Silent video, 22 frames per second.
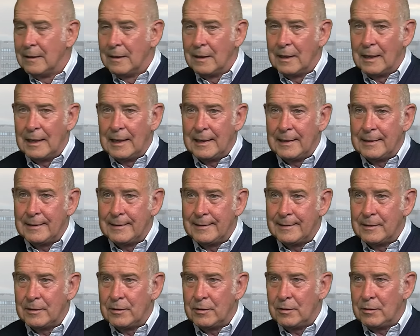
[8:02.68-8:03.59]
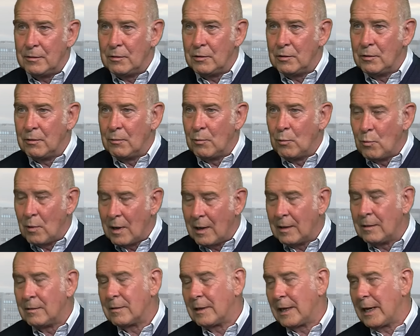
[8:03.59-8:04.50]
and you're
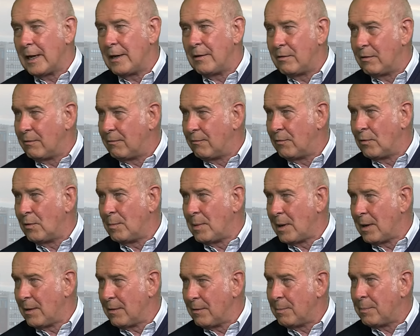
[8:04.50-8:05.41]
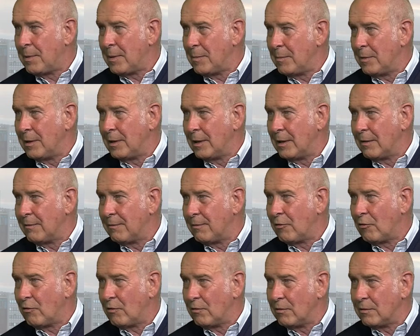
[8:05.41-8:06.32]
well catered for by the Premier League
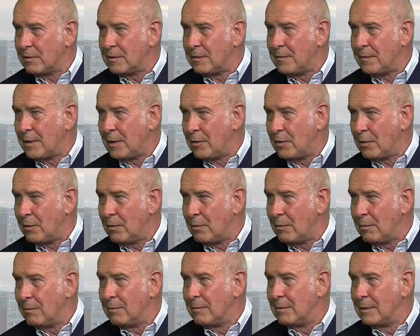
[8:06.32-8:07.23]
officials, and they do